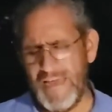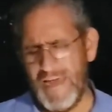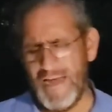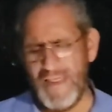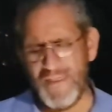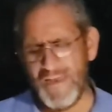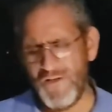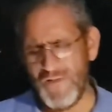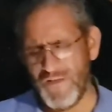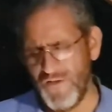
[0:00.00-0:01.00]
and I thank
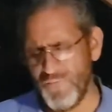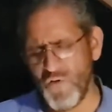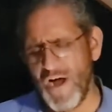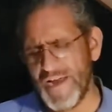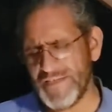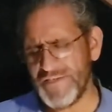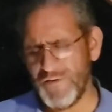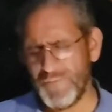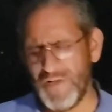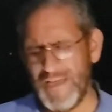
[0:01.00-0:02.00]
you that you've brought us to
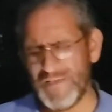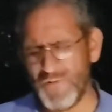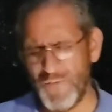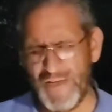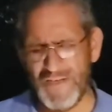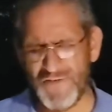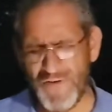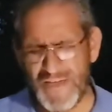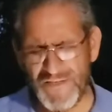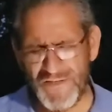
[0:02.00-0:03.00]
a place where we can
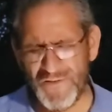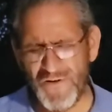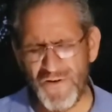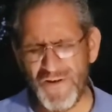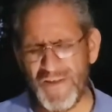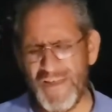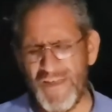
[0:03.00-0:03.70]
trust you, Lord.